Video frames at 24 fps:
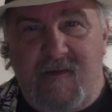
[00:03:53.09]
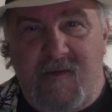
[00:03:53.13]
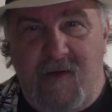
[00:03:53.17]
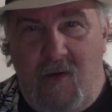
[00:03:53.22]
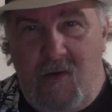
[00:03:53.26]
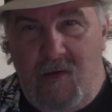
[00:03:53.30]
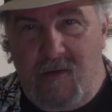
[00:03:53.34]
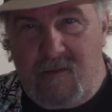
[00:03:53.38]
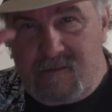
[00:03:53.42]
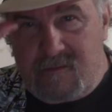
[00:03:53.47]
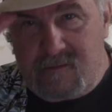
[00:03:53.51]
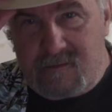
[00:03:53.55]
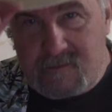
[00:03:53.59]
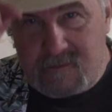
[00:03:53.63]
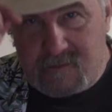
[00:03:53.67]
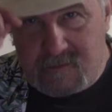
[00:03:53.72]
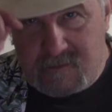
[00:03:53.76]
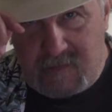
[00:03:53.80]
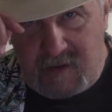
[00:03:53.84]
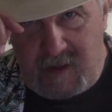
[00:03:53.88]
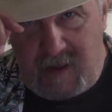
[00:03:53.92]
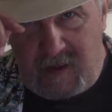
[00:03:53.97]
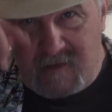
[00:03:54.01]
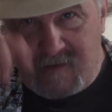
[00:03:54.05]
So
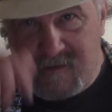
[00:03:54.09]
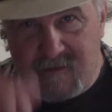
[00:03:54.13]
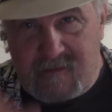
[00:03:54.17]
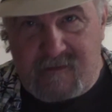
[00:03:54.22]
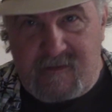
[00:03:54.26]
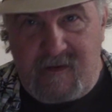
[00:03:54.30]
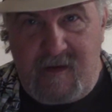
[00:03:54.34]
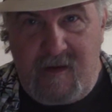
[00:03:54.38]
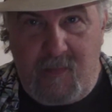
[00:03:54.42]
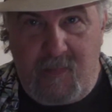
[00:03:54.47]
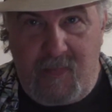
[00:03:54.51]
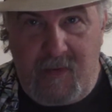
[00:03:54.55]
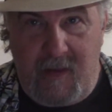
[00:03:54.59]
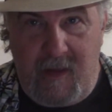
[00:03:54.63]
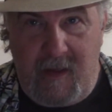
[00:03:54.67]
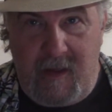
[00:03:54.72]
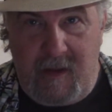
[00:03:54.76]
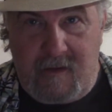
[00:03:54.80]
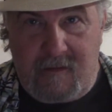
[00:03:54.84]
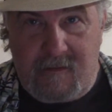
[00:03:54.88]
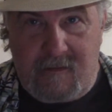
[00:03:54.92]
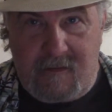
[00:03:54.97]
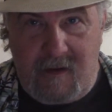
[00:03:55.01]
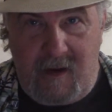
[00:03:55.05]
hat tip
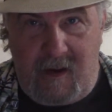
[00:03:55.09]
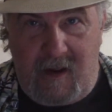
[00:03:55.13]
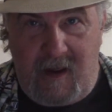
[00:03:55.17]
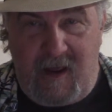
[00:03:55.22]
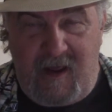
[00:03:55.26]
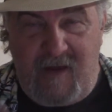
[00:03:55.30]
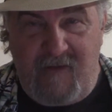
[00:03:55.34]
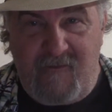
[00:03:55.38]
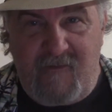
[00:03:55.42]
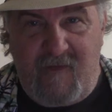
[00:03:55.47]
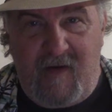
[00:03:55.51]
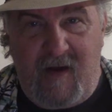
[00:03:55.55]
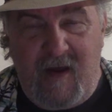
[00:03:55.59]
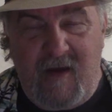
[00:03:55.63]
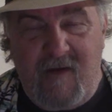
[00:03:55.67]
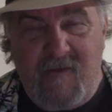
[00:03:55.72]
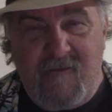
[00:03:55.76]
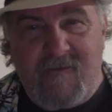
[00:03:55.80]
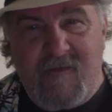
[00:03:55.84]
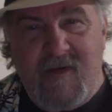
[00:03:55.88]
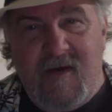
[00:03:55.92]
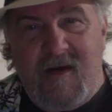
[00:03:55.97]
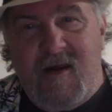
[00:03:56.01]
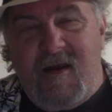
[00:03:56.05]
and a high five